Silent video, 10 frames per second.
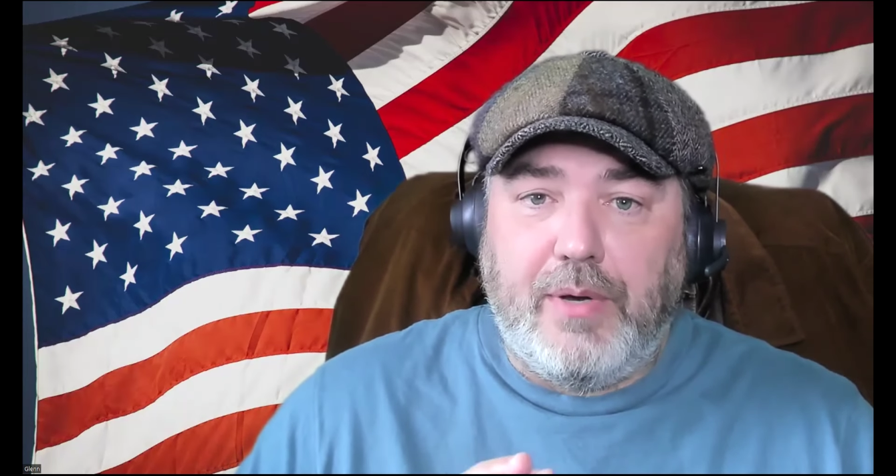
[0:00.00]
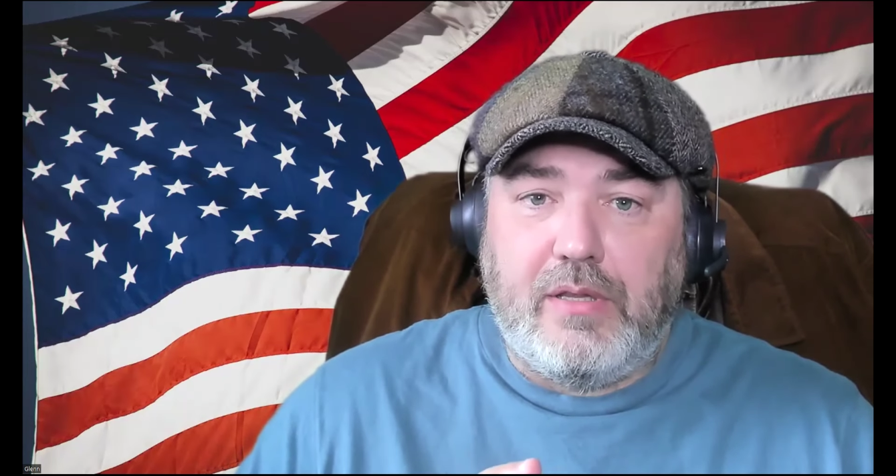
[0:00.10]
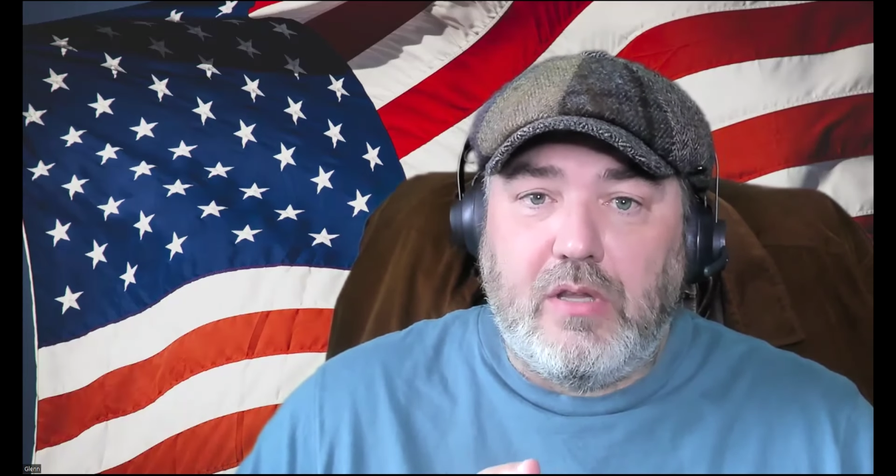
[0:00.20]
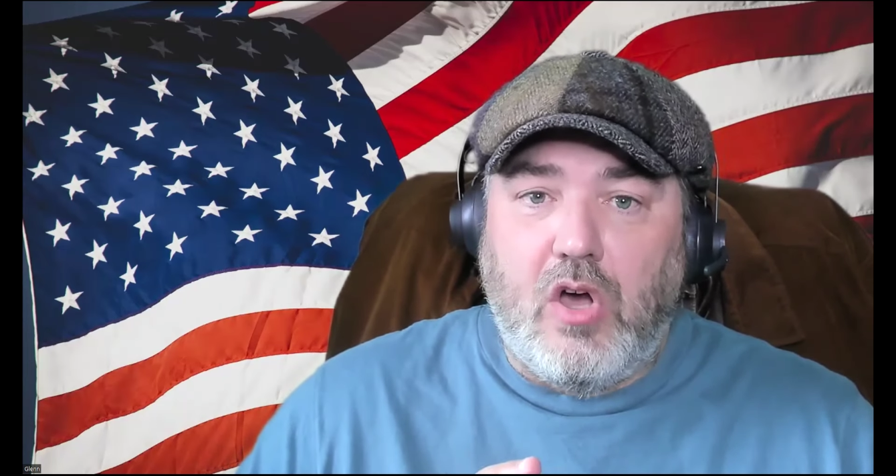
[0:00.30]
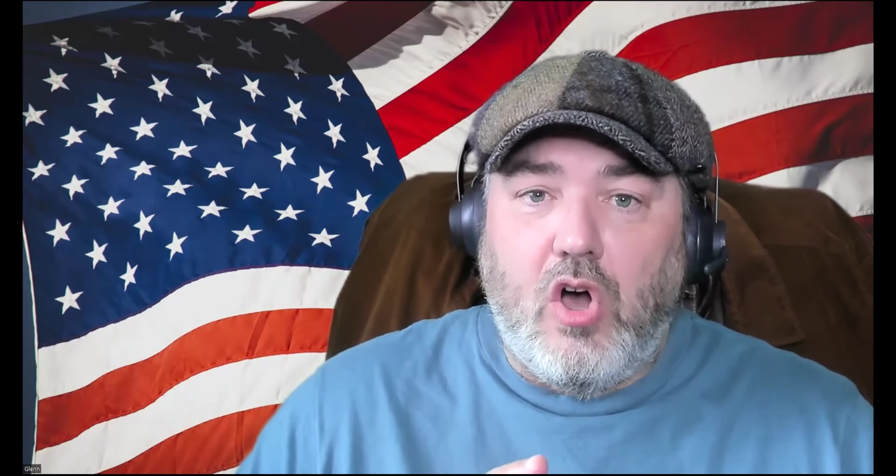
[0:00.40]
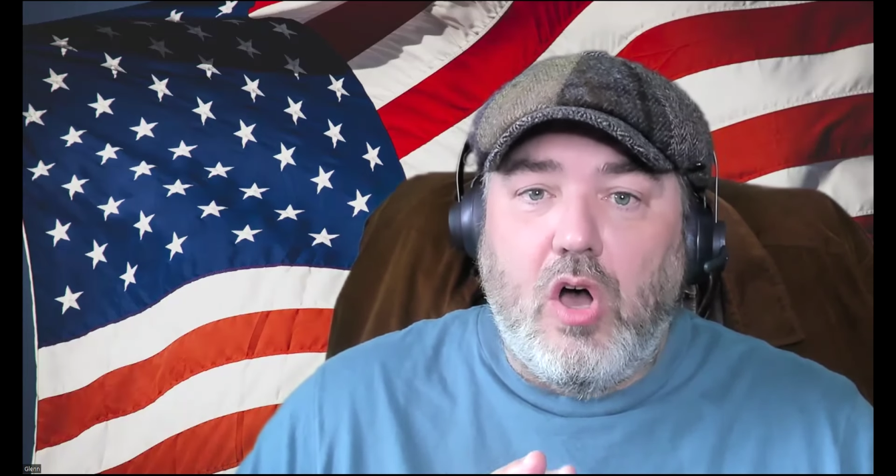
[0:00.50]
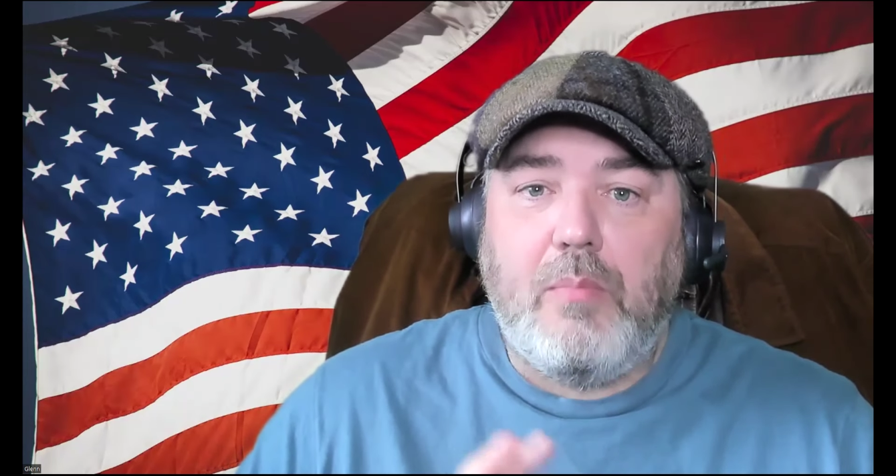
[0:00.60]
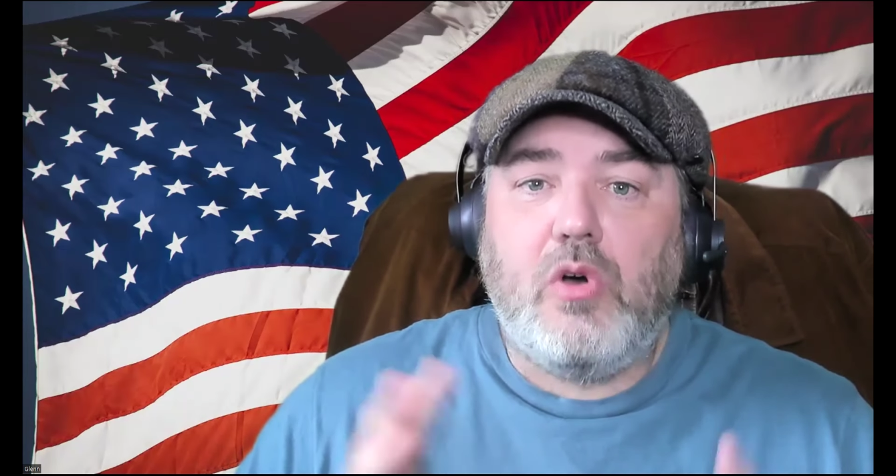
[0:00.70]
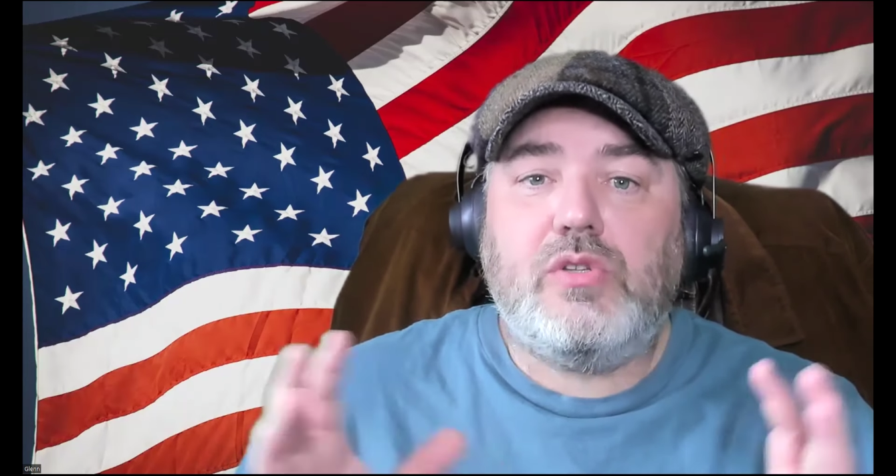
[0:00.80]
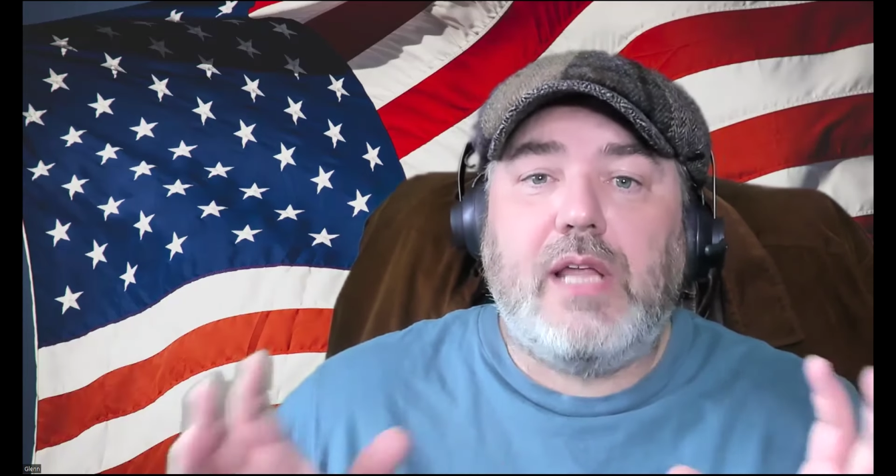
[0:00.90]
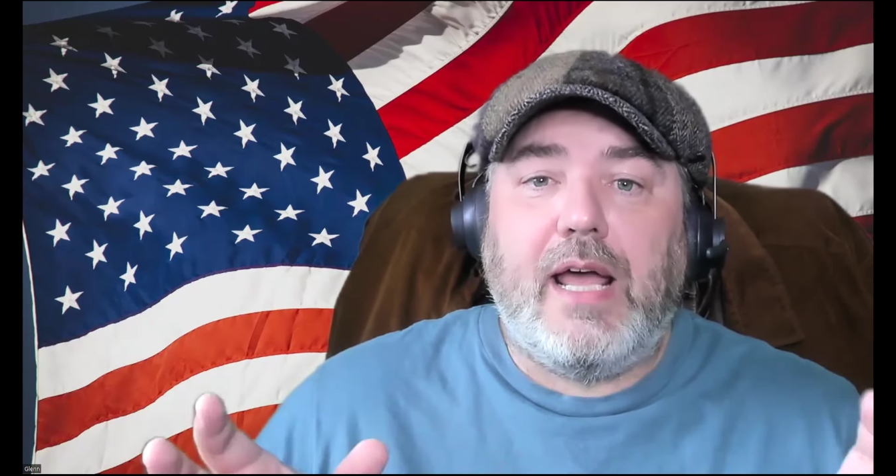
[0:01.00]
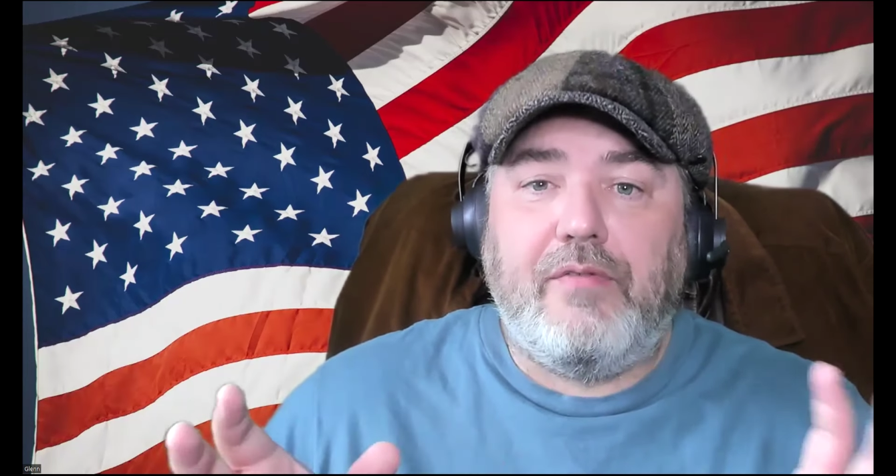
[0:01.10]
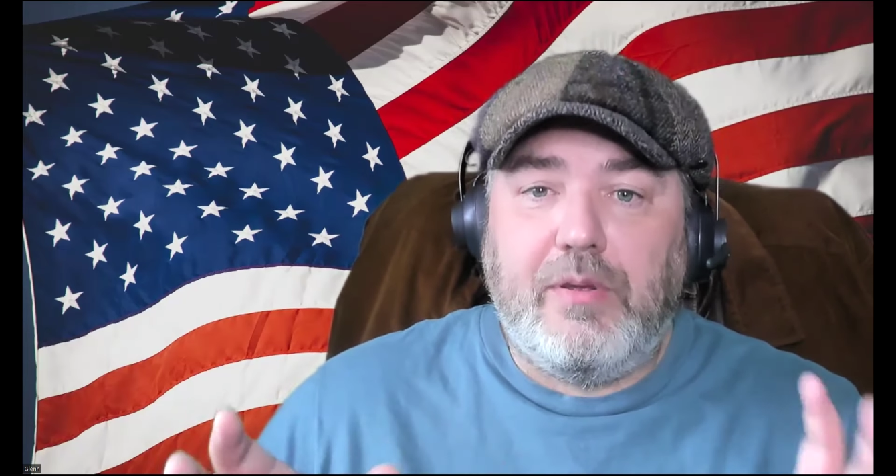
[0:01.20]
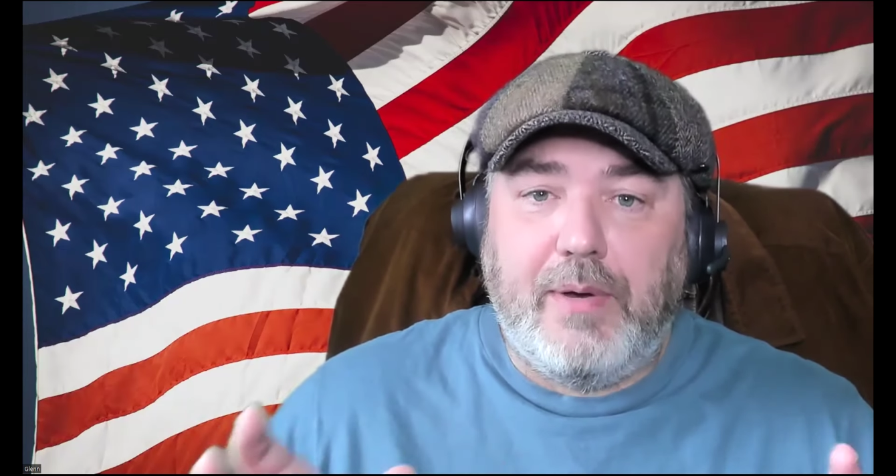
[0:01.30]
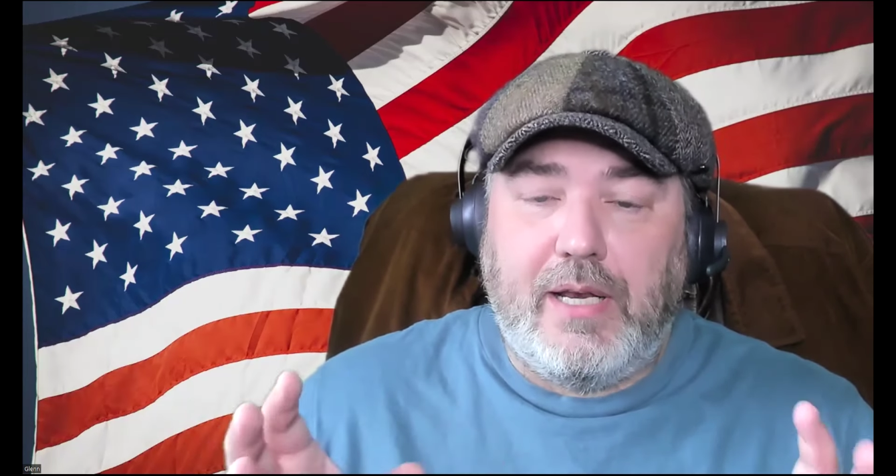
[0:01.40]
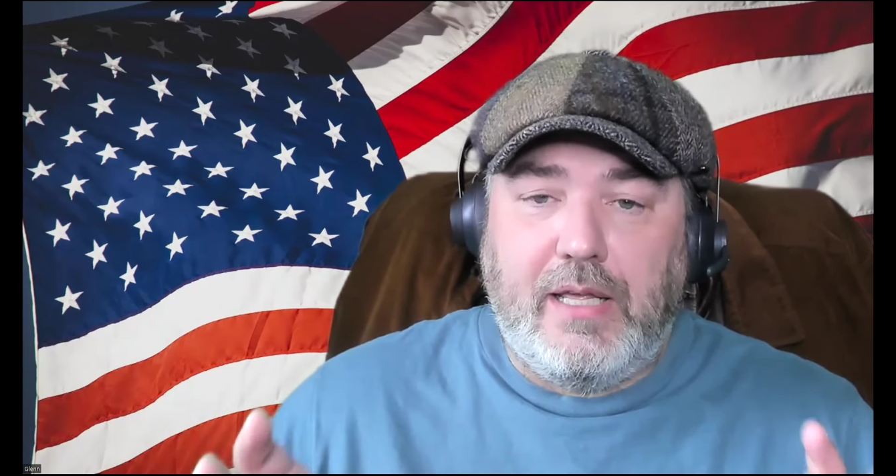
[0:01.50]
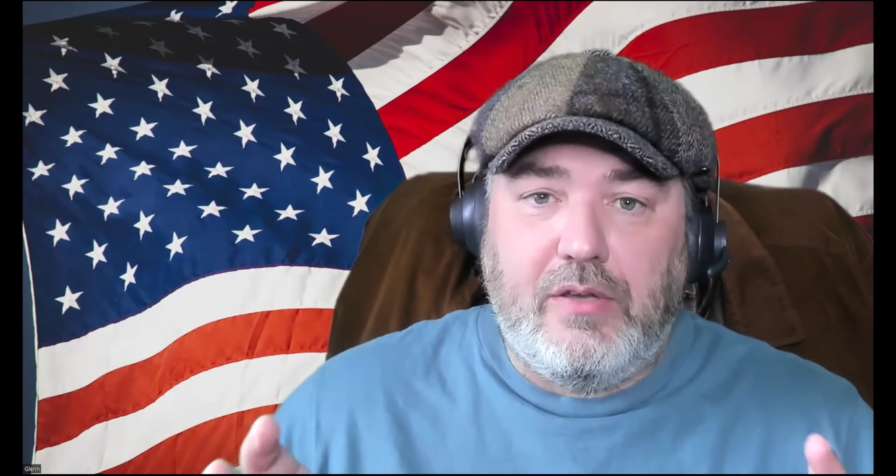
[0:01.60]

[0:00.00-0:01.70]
but almost everybody